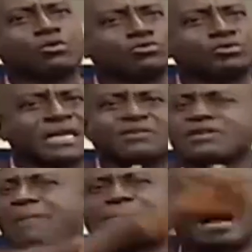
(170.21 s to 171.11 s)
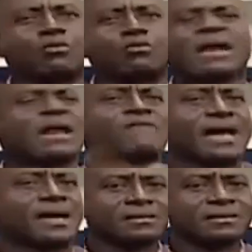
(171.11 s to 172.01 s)
Seninia Bao, whatever.
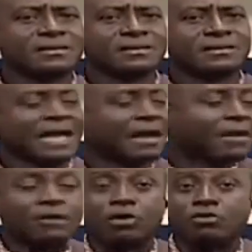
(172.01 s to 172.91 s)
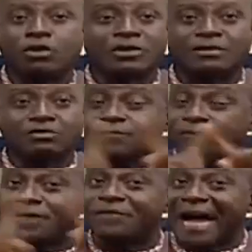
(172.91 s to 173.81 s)
That one I don't know that one for
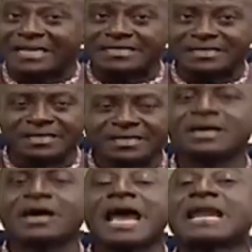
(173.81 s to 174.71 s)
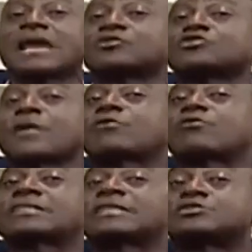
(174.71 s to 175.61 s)
a fact. And I just saw that
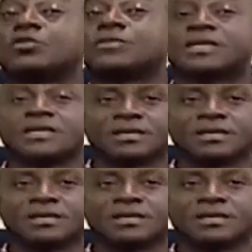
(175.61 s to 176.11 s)
contest you be.